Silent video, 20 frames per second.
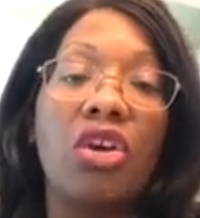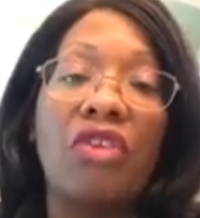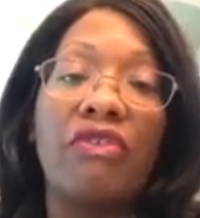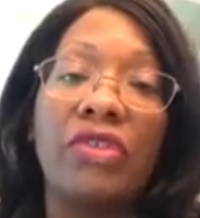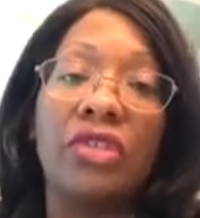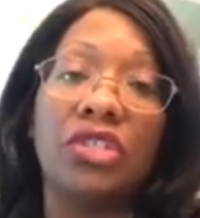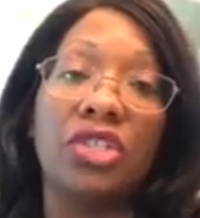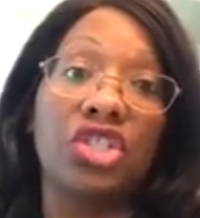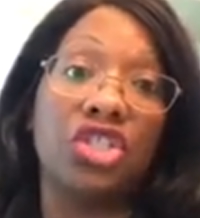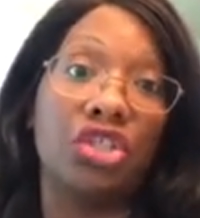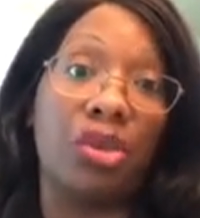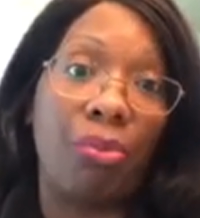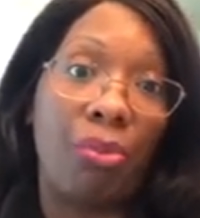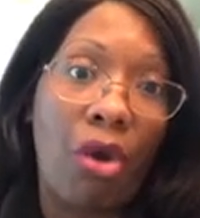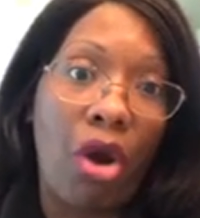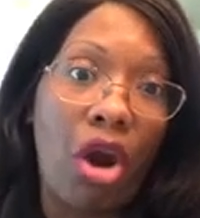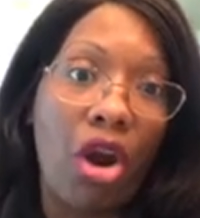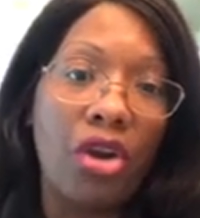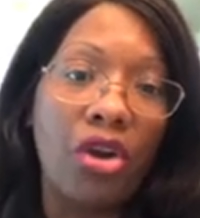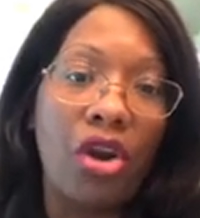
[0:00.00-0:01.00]
physician
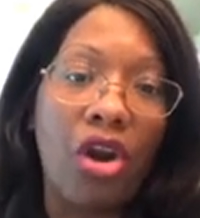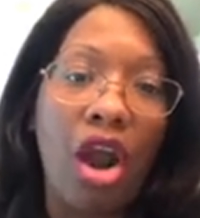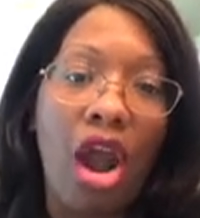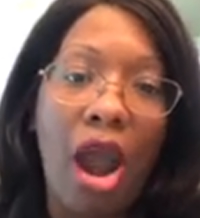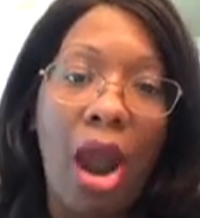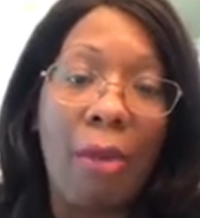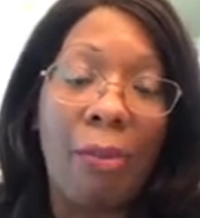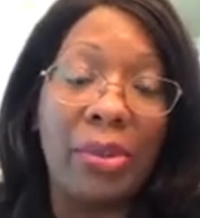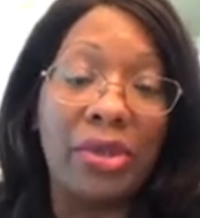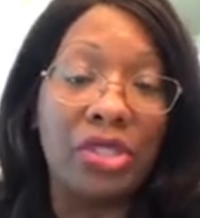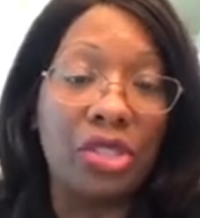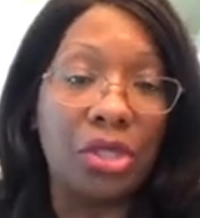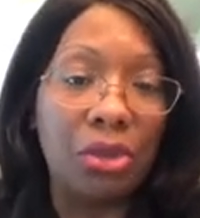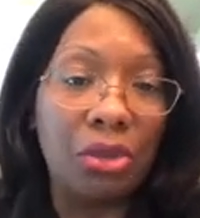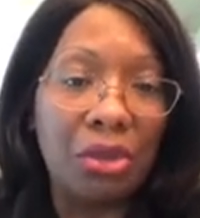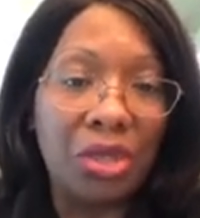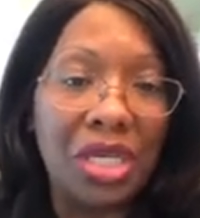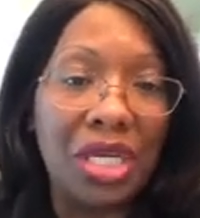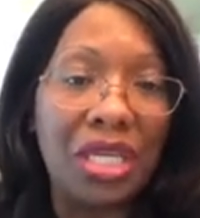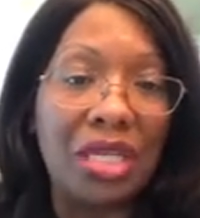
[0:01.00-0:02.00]
partner
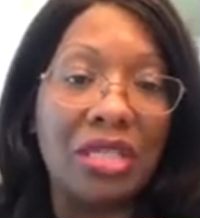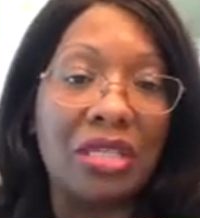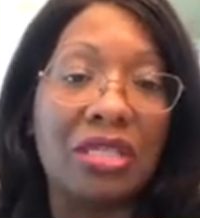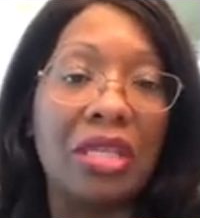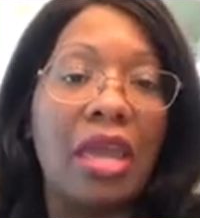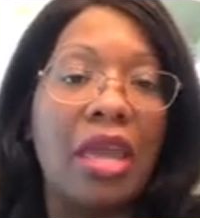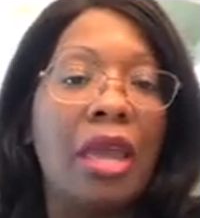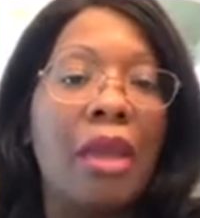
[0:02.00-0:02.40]
opportunities,